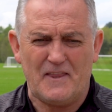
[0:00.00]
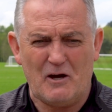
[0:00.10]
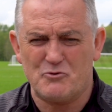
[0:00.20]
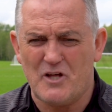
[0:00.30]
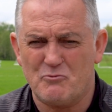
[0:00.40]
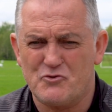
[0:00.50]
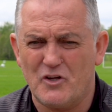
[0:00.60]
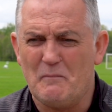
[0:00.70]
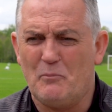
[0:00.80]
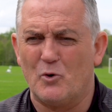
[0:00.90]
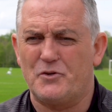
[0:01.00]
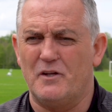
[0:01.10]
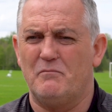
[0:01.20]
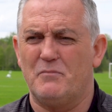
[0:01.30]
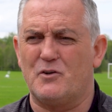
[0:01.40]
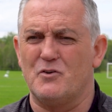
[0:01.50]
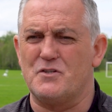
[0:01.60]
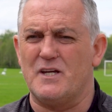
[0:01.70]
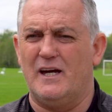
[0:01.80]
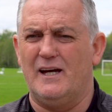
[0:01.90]
that was really important,
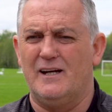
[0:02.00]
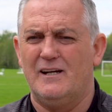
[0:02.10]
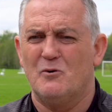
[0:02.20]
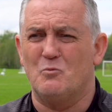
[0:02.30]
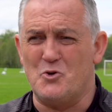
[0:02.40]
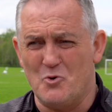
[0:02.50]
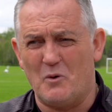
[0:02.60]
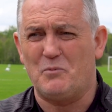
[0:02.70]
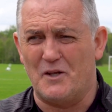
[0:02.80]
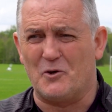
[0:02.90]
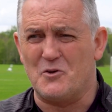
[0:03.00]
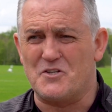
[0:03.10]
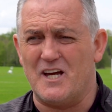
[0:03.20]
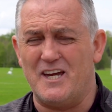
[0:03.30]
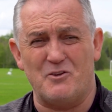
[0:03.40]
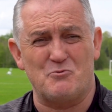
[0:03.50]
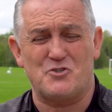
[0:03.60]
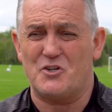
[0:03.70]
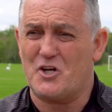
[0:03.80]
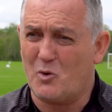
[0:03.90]
because we knew we were playing a good side. There was
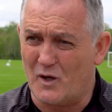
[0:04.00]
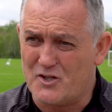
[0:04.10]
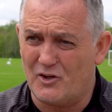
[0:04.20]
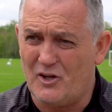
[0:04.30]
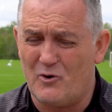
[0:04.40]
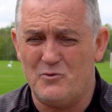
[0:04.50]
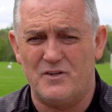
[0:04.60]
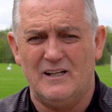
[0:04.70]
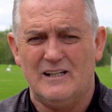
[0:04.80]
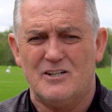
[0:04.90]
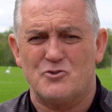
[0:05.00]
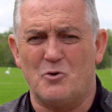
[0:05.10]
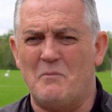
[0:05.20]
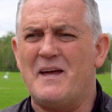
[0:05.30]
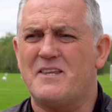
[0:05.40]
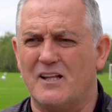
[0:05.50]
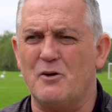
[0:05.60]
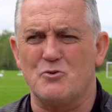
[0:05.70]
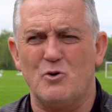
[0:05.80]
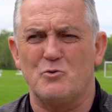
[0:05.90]
such a quick turnaround, so mentally
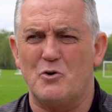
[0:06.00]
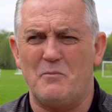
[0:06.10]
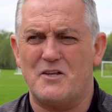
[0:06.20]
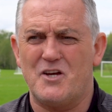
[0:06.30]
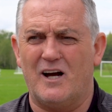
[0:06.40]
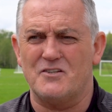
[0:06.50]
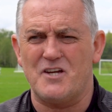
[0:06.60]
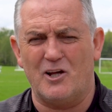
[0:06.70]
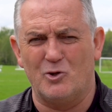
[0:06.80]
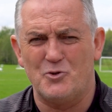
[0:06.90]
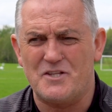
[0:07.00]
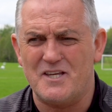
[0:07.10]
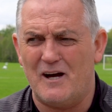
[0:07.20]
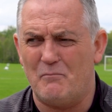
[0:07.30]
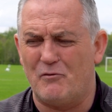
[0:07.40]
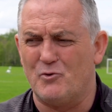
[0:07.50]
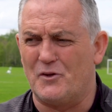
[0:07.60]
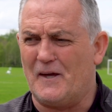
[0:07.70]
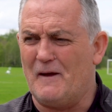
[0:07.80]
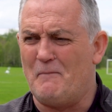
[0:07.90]
it was always going to be a challenge. I alluded to that before
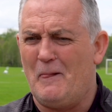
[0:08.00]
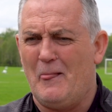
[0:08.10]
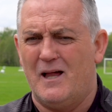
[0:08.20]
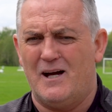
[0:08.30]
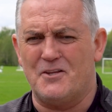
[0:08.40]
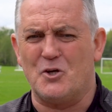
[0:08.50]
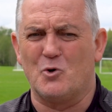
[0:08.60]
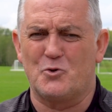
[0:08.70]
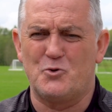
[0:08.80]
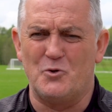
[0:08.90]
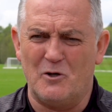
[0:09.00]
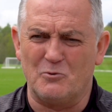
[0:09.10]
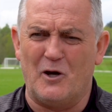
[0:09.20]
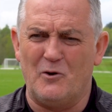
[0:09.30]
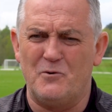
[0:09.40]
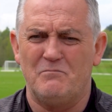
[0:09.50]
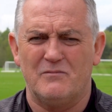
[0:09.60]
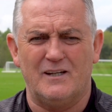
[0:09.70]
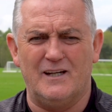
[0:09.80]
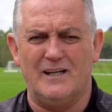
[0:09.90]
the game, and to go 2-0 down,
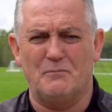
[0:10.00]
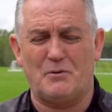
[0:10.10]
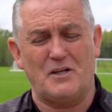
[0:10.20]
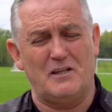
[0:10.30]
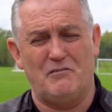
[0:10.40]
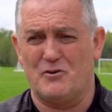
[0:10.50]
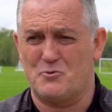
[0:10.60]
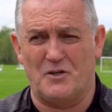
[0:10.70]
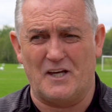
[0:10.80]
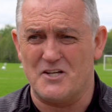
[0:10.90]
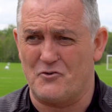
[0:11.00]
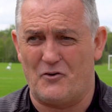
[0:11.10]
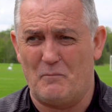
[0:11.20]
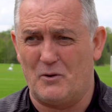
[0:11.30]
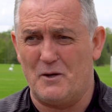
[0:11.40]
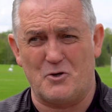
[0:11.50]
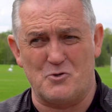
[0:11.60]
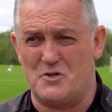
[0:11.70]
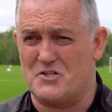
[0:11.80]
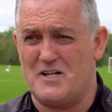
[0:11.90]
particularly the first one against the run of play,
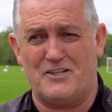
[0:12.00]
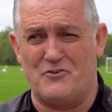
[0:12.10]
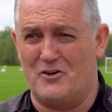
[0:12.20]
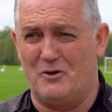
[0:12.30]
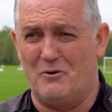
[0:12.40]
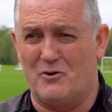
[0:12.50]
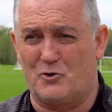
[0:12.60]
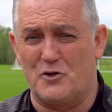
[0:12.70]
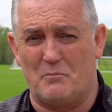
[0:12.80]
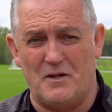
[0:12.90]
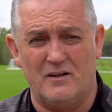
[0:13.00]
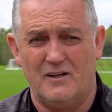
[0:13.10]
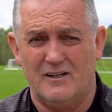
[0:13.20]
because we started really well and could have been